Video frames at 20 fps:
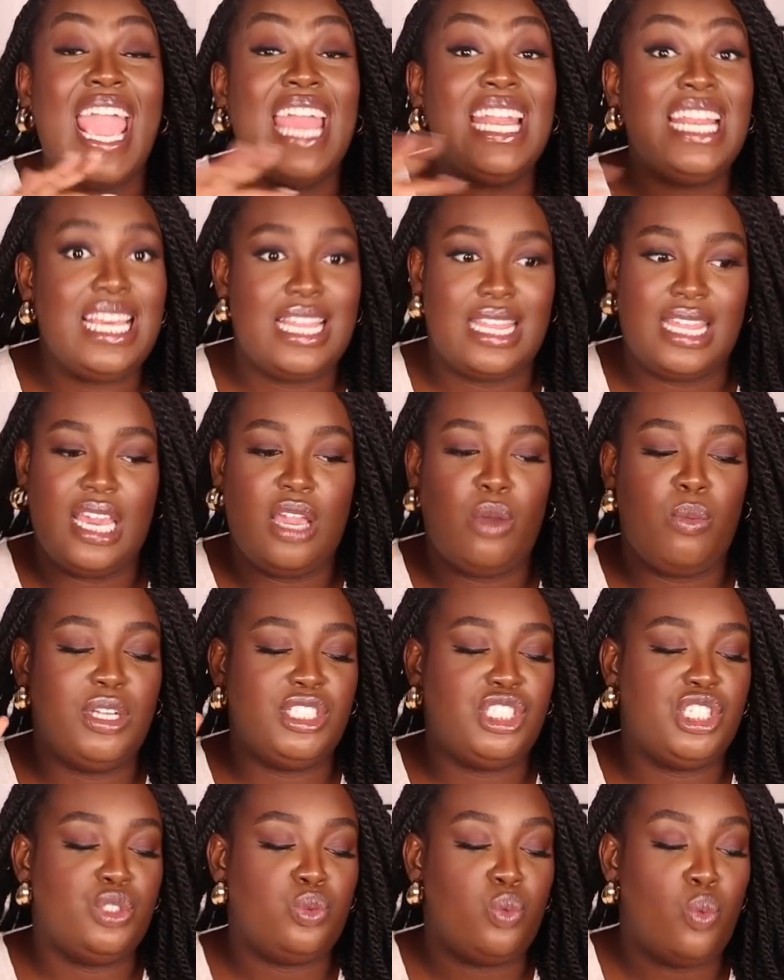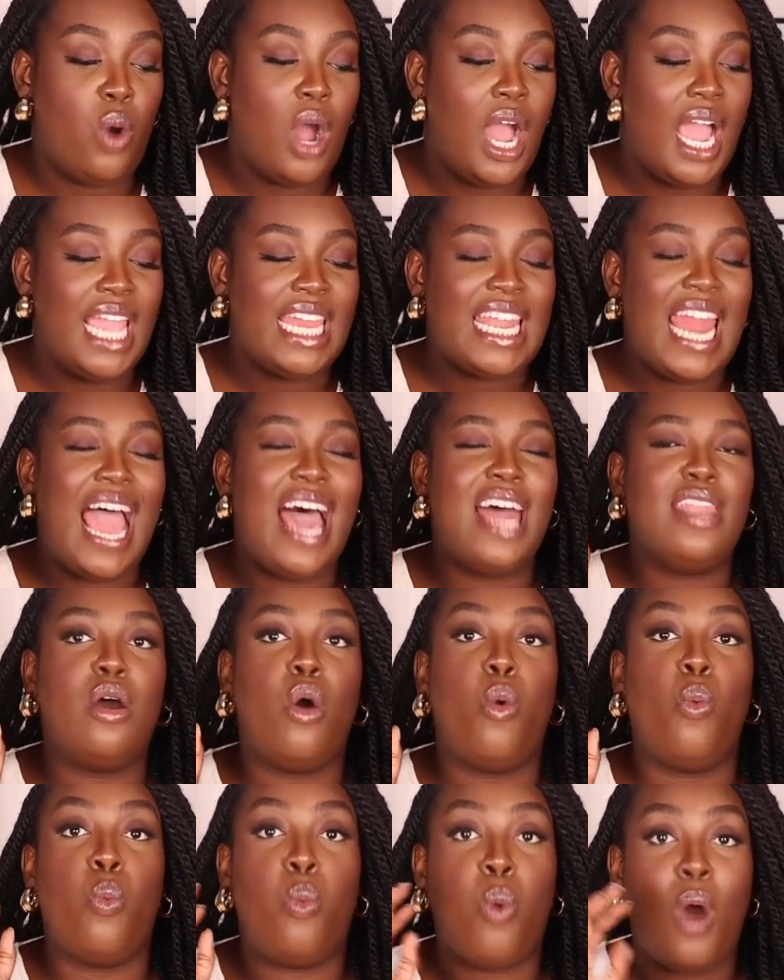anything which is wine. And
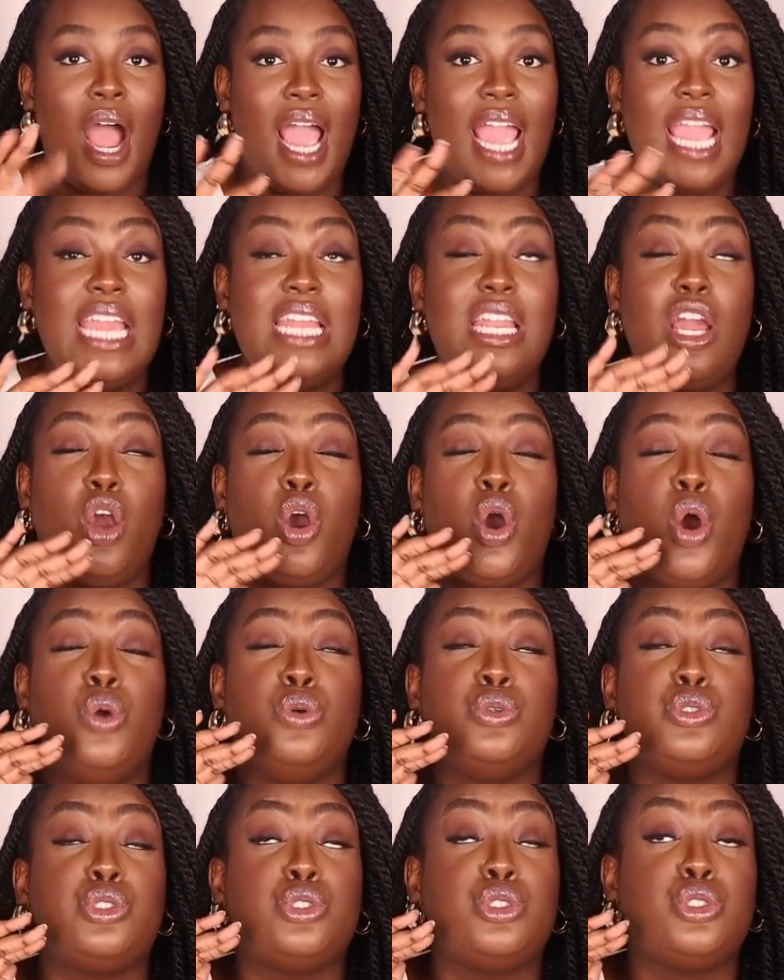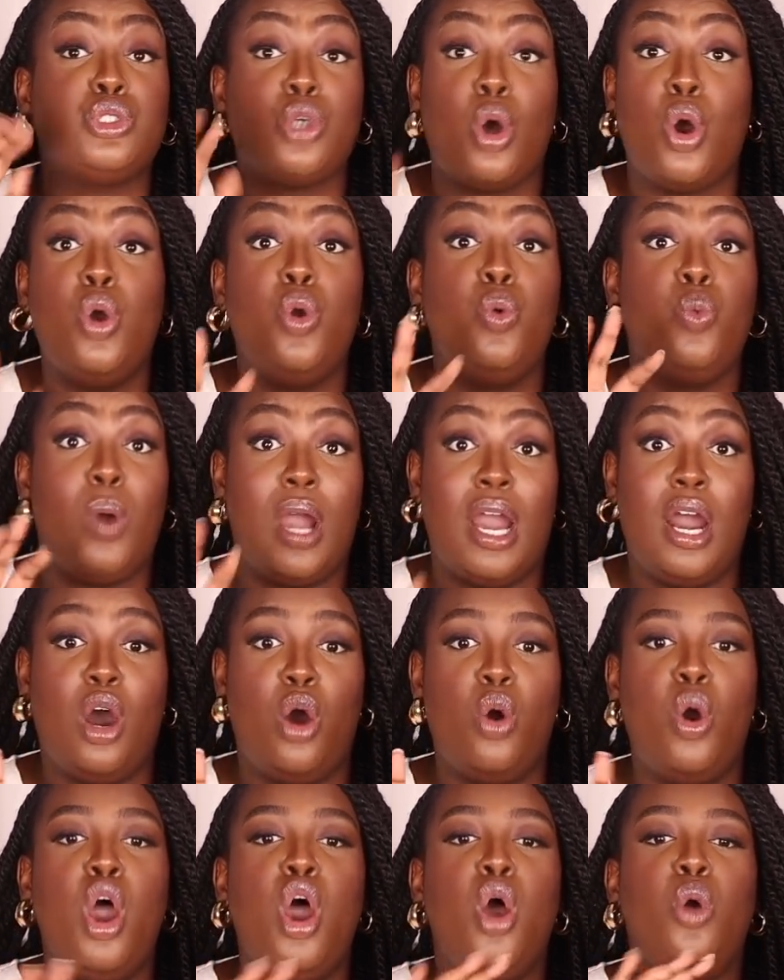wine goes so
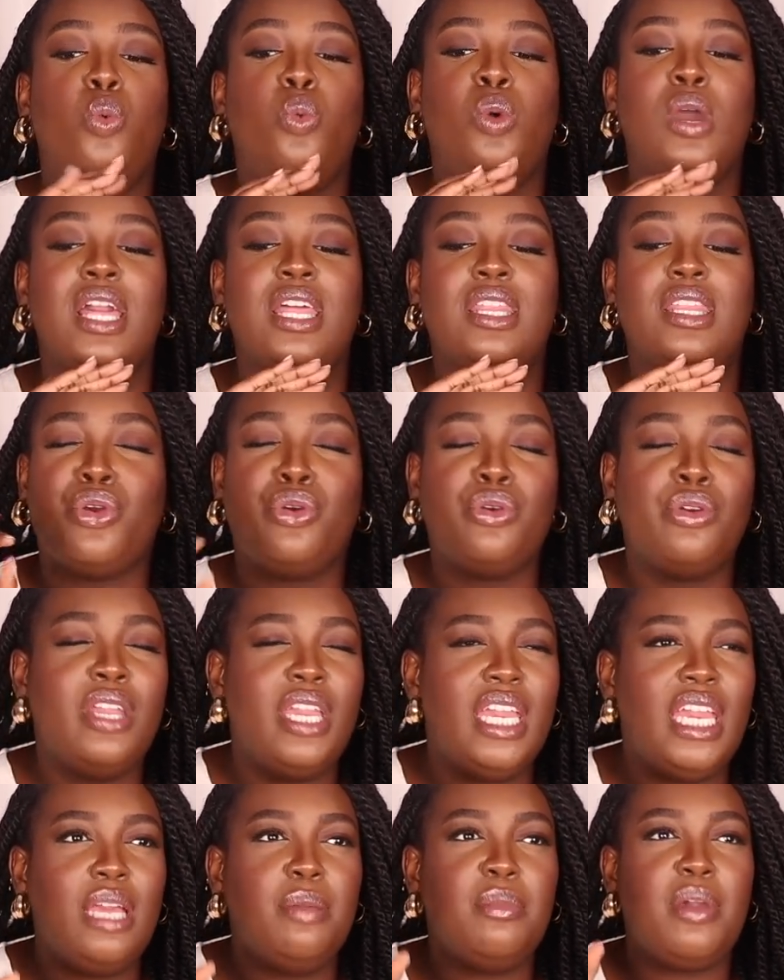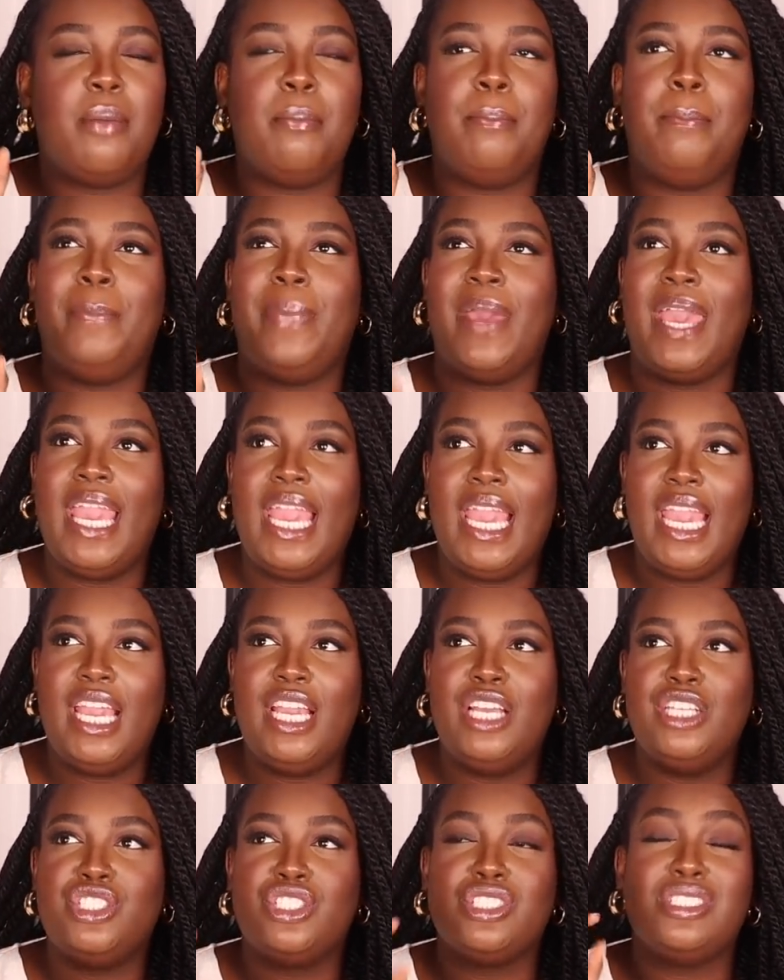well with cream,
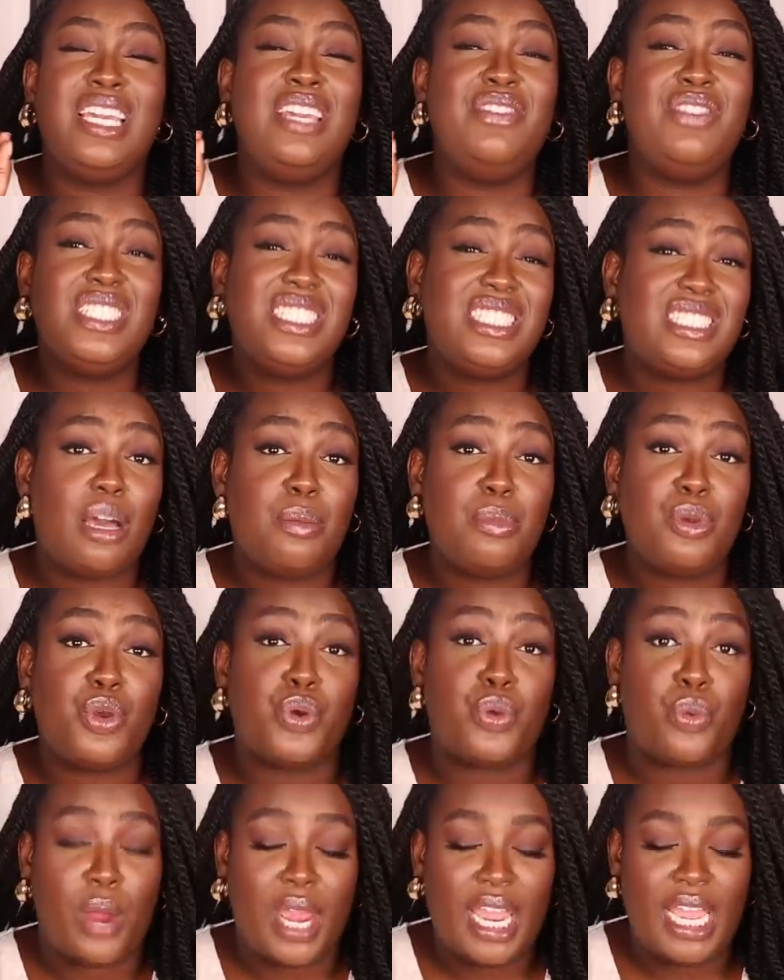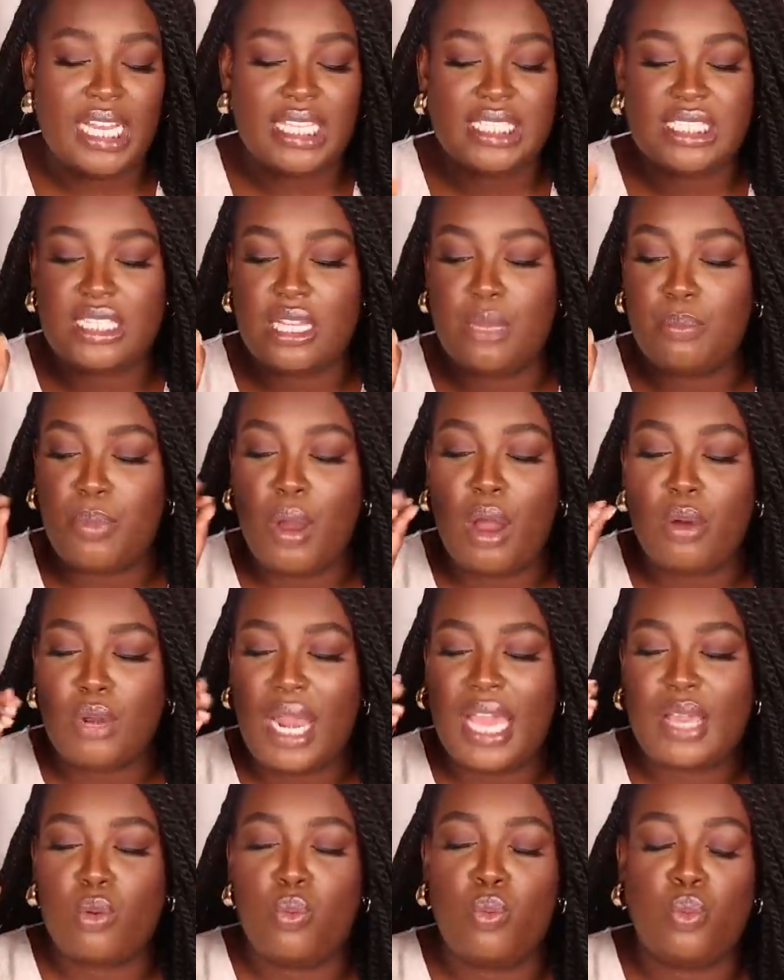beige, even some grays, but
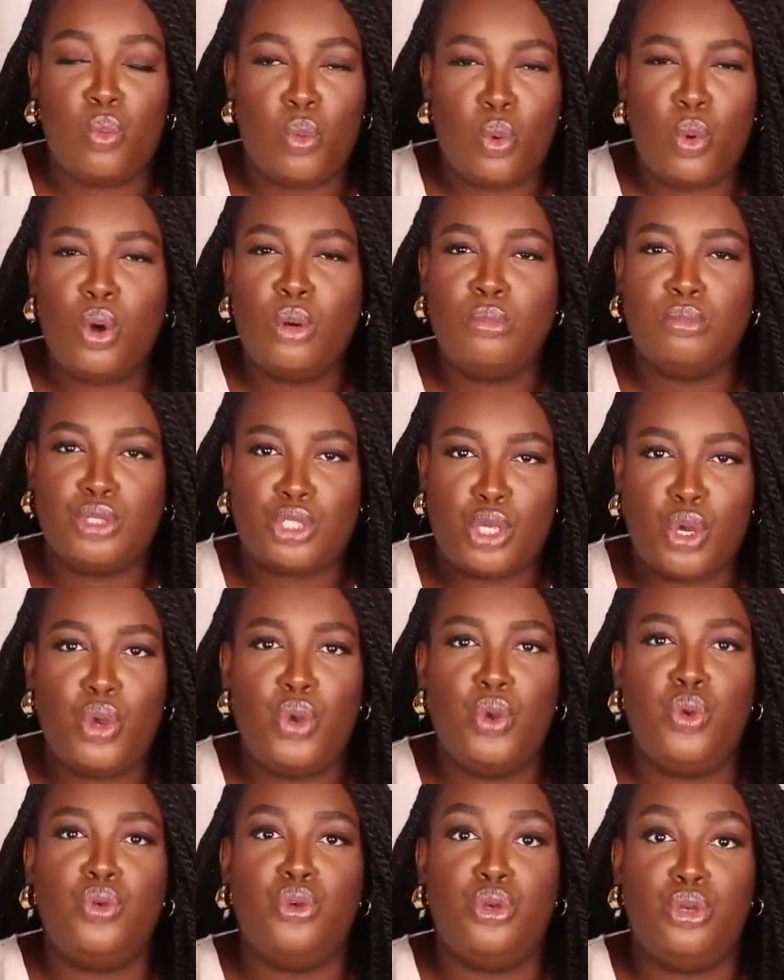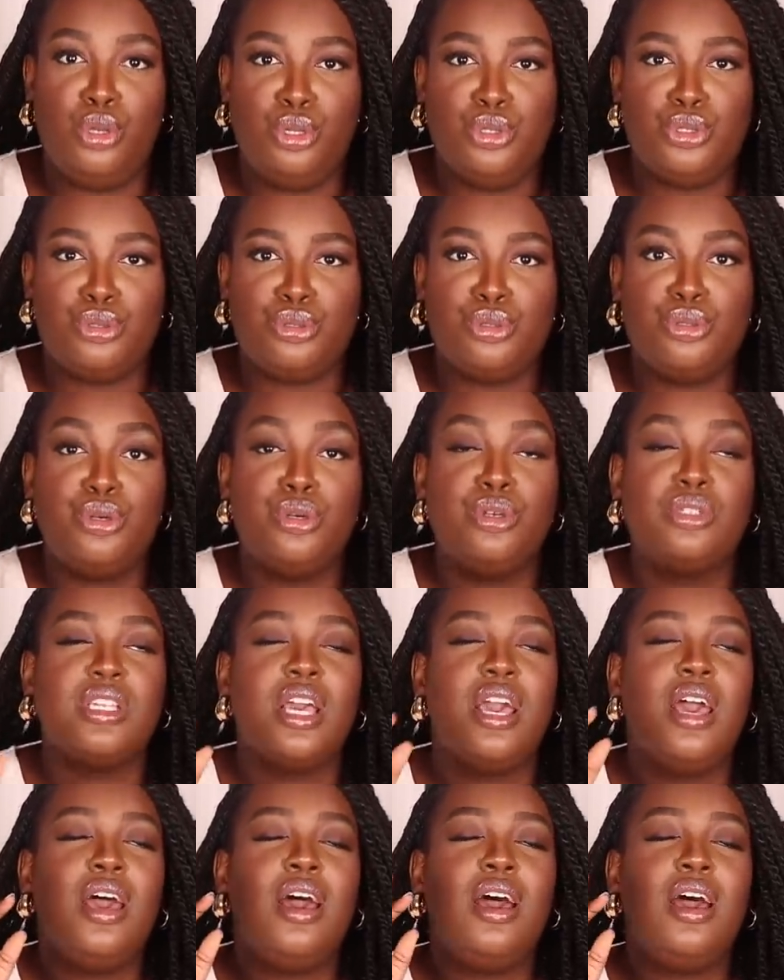like warm tone neutrals